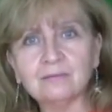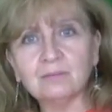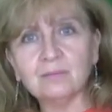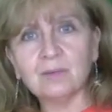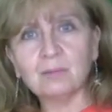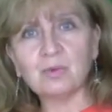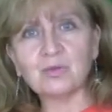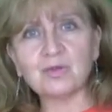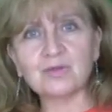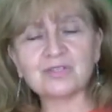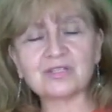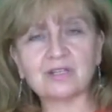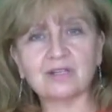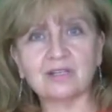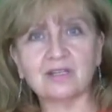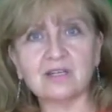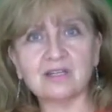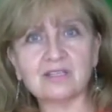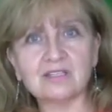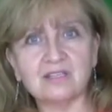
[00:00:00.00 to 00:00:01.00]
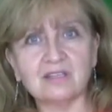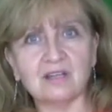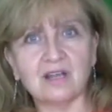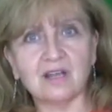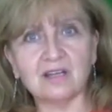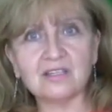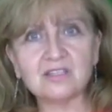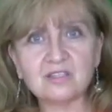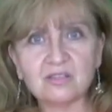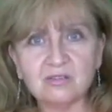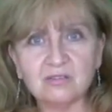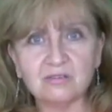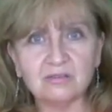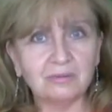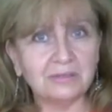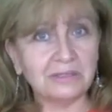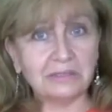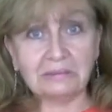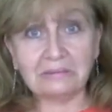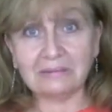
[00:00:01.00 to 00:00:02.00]
Remember those cliques in high school
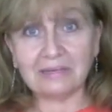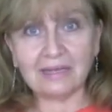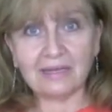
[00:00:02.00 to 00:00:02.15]
we didn't